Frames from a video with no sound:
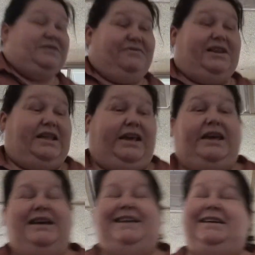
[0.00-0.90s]
really
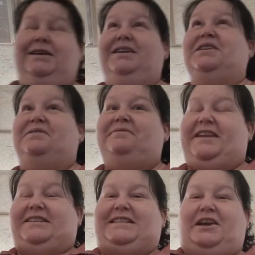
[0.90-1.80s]

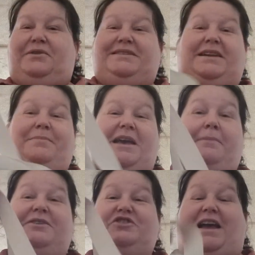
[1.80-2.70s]
convinced that I was going to be able
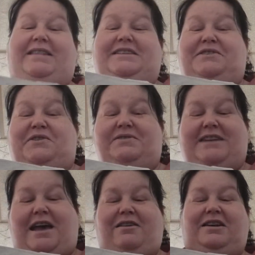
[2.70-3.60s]
to track this girl
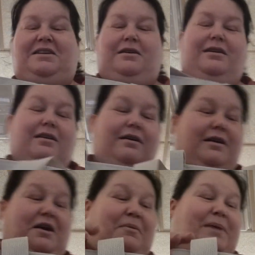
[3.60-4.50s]
down.
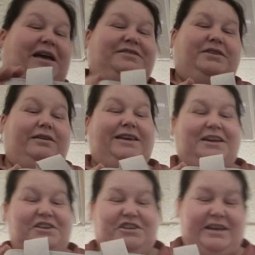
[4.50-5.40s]
But
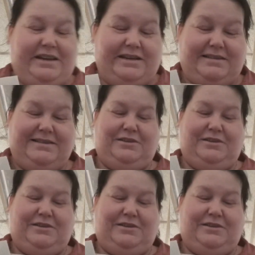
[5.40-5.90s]
here she is.